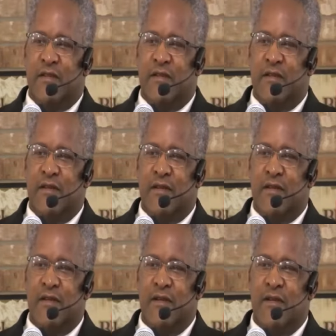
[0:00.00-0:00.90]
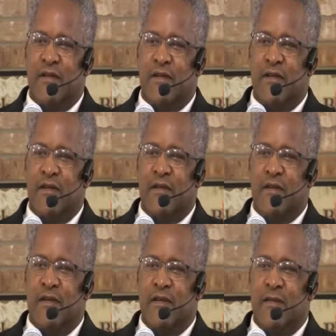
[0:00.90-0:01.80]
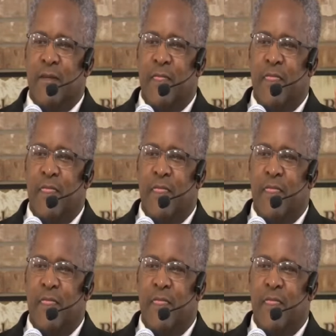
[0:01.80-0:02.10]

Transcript: Nobody speaks.